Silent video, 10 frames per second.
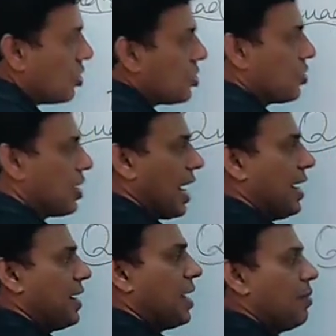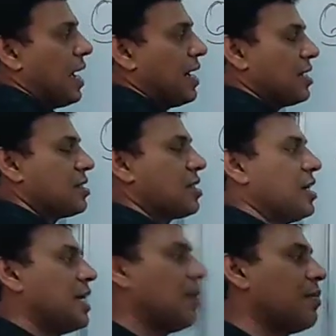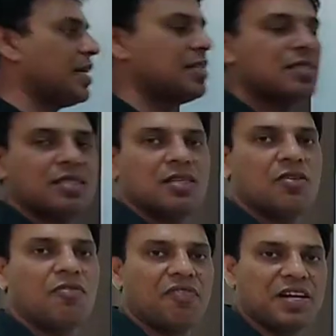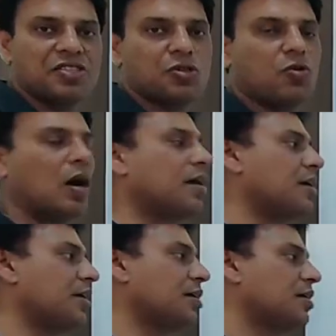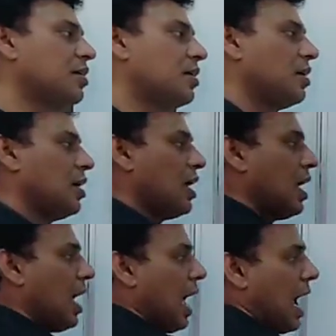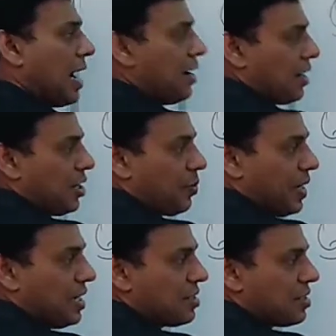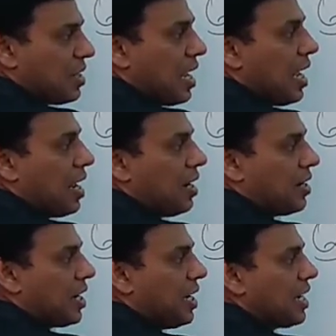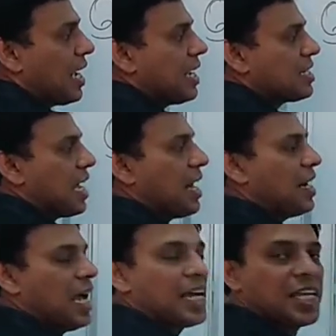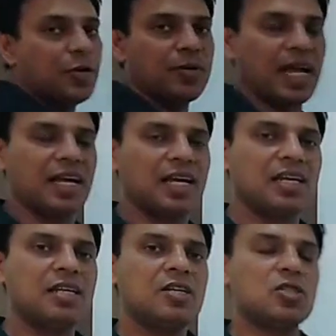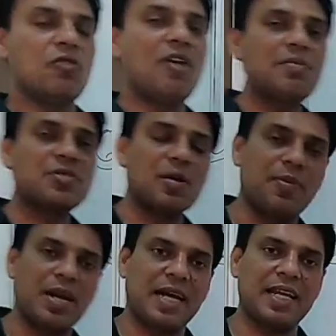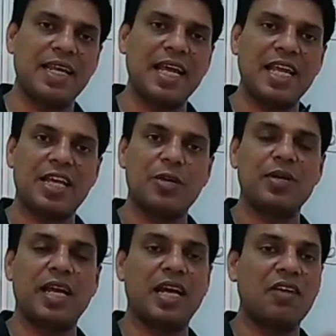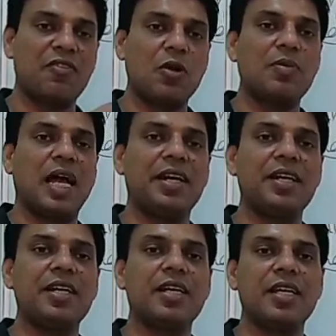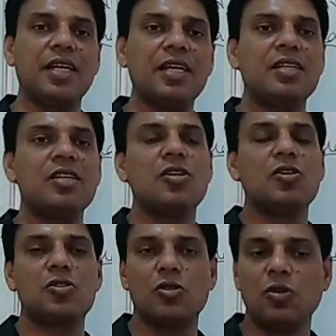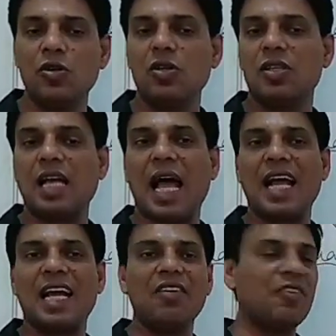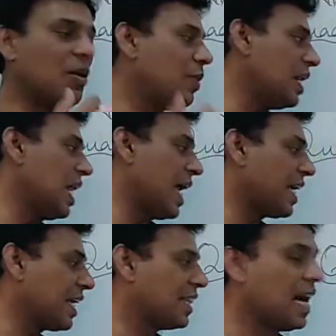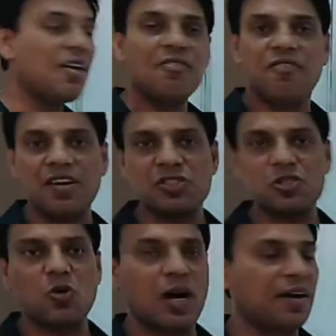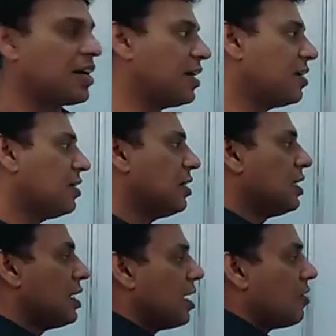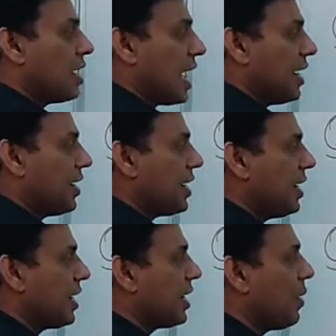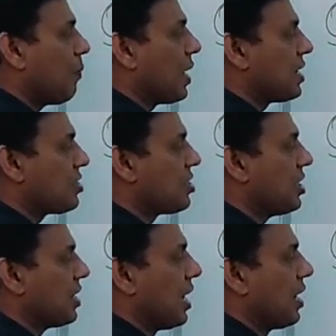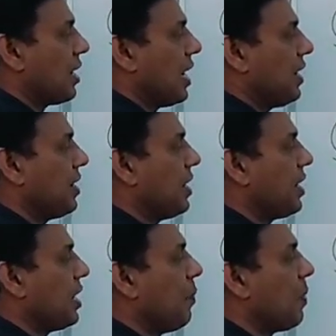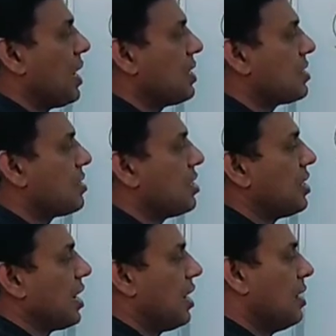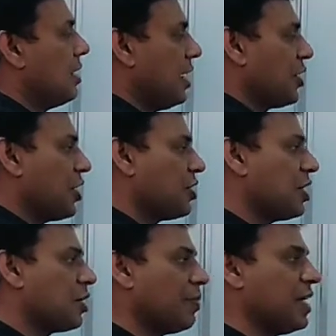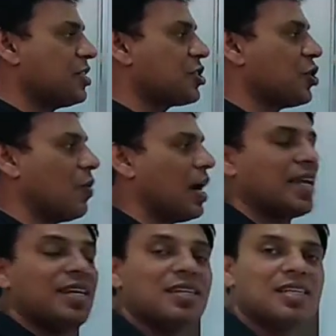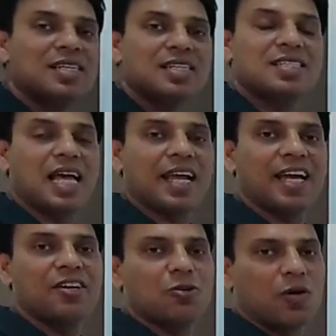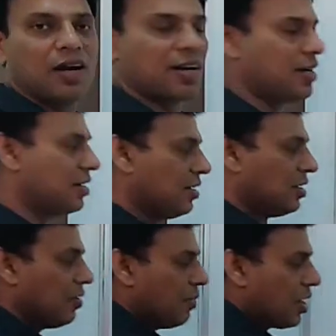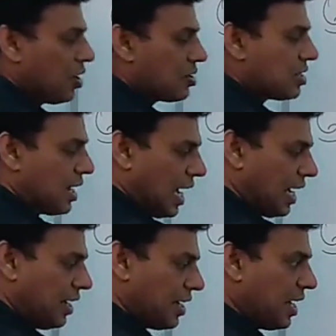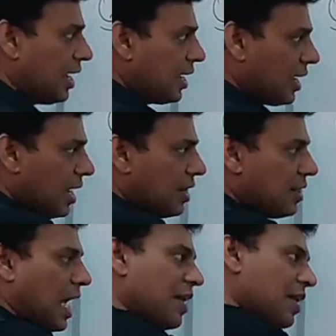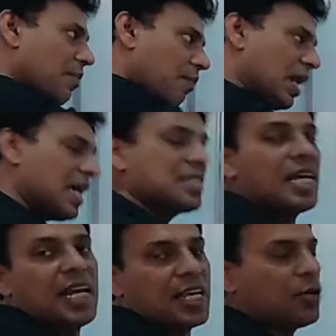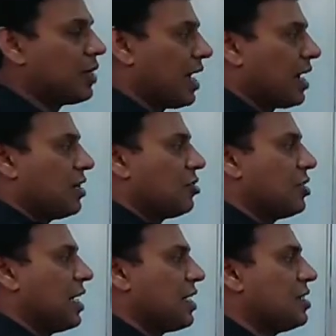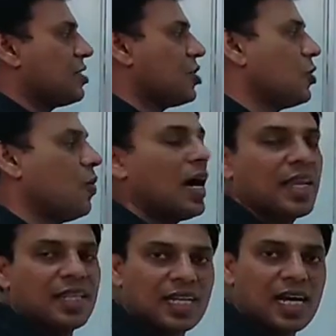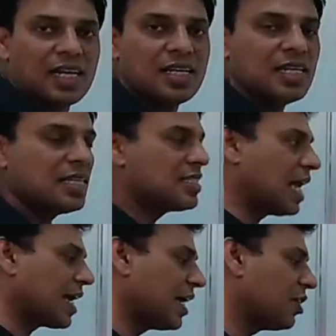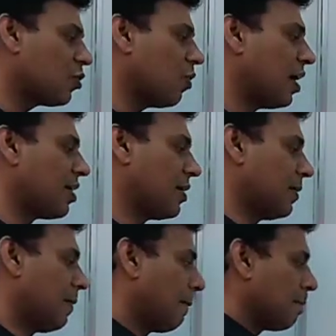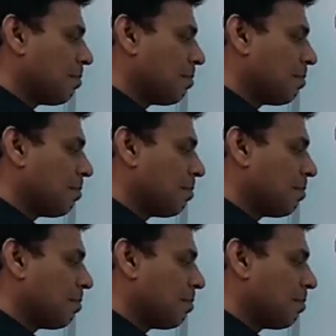So 90 minus theta means first quadrant, and it means theta is an acute angle. So if I am subtracting an acute angle from 90 degree, so the angle will be lying in the first quadrant. Now 90 degree plus theta, 90 degree plus theta, it means you are in second quadrant, because 90 then plus an acute angle, so that is you are in the second quadrant.